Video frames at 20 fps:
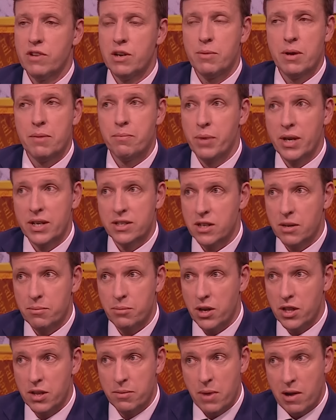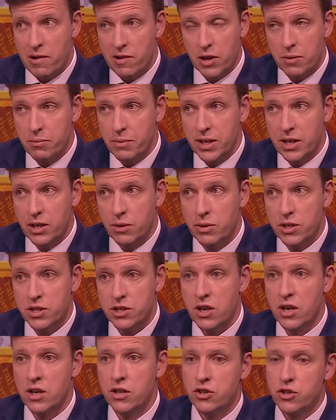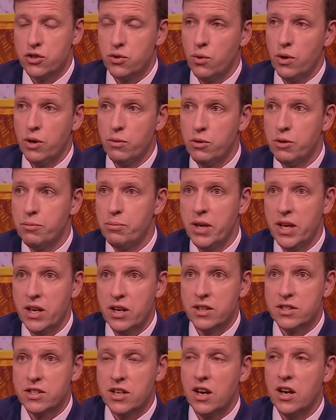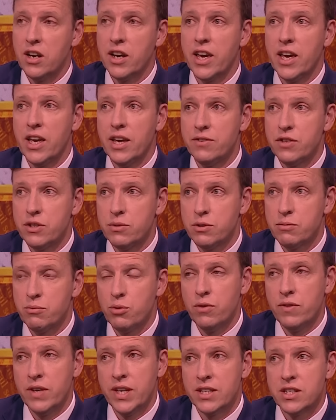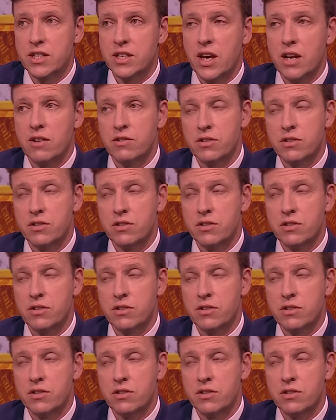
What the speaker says: being picked up by the American media, which surely would be her target if she was moving into that